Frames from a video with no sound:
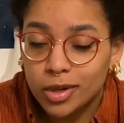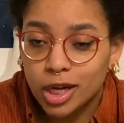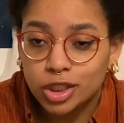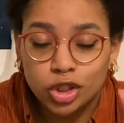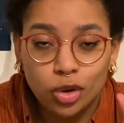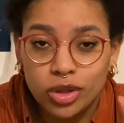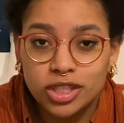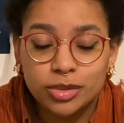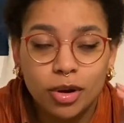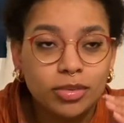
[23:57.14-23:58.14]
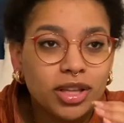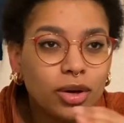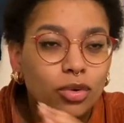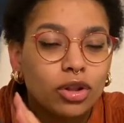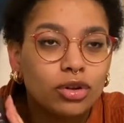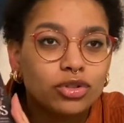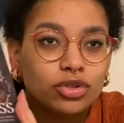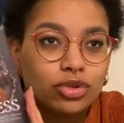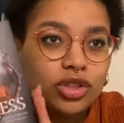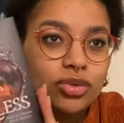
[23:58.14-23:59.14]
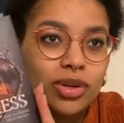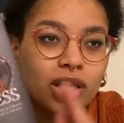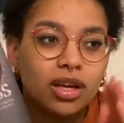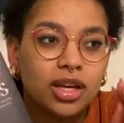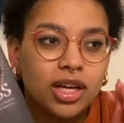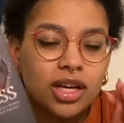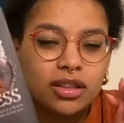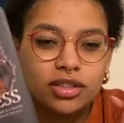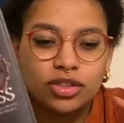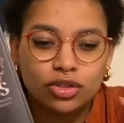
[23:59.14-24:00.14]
So this is probably like one of those stories where like there's this